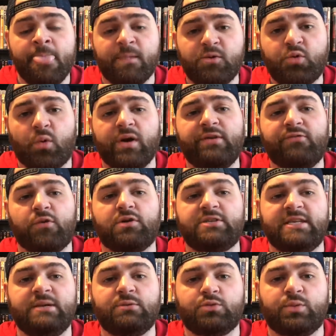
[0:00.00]
twenty
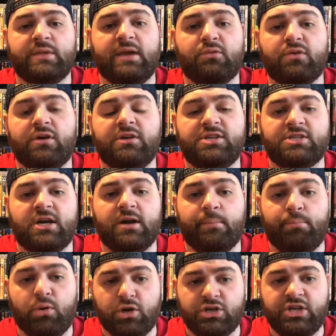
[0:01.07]
fourteen was when they really
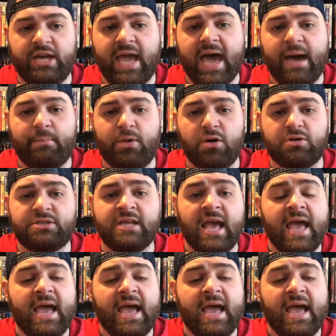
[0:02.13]
started pushing Atmos,